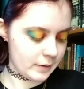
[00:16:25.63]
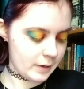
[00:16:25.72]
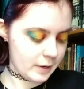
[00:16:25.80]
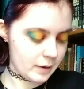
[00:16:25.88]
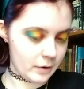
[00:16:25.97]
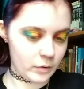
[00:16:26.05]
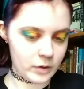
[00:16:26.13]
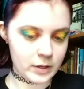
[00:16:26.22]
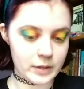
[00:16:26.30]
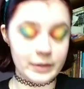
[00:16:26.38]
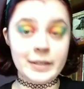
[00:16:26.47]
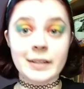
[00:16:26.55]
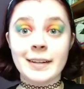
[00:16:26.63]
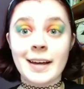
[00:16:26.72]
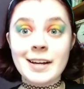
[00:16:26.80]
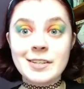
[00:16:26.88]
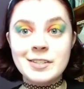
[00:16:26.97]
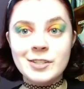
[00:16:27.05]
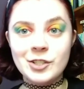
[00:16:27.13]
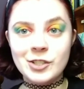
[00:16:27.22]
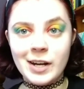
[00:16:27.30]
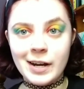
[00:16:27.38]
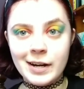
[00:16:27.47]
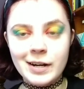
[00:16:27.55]
Now, the last
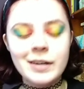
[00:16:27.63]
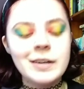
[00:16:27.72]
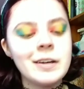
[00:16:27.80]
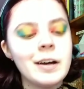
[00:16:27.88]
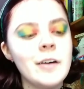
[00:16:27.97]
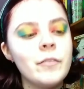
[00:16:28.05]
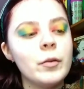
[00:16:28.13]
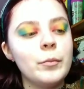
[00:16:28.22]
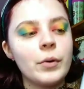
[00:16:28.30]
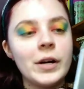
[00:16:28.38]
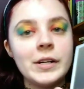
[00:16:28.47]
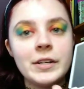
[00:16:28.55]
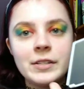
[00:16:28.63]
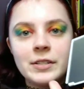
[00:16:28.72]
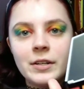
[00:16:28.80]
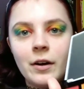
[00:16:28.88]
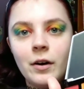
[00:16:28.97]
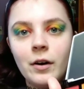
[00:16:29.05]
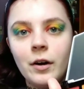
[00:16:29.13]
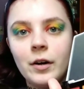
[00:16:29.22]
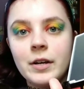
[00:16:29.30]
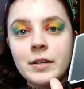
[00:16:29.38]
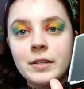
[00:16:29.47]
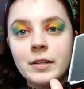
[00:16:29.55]
shade of the brightest
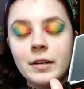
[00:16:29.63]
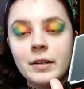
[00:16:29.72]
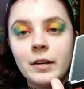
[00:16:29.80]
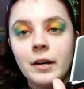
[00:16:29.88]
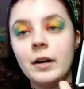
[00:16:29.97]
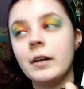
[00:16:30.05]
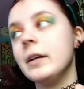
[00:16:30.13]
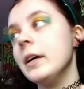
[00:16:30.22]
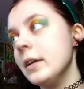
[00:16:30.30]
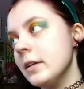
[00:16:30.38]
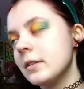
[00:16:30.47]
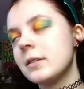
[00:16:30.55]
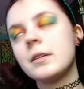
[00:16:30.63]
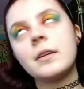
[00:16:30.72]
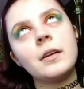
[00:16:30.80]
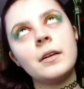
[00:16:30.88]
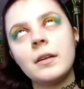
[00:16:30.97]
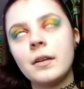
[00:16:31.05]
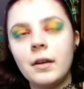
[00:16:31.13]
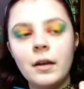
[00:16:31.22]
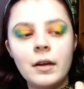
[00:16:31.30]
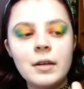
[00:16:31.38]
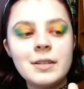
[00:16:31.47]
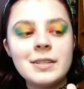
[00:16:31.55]
is
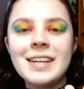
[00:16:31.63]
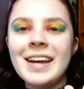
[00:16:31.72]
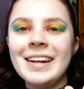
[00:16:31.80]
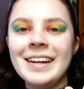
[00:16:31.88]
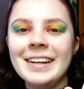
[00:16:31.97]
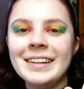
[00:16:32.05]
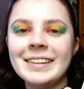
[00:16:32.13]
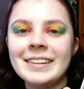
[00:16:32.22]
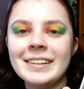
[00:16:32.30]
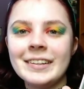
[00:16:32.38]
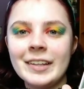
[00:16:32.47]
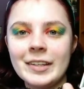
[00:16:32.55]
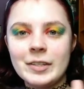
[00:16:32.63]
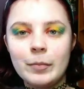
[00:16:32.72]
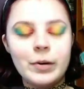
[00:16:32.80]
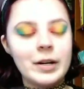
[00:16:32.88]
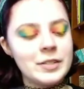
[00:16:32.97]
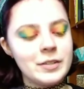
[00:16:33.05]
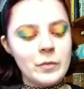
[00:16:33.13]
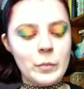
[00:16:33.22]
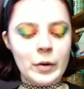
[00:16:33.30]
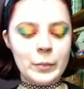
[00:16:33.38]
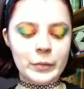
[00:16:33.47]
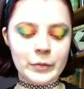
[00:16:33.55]
Sadie. That's the brightest of the
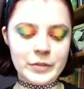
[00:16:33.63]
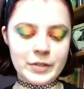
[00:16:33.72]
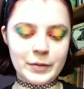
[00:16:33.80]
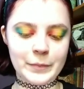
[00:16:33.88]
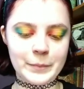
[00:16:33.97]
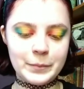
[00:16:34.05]
purples.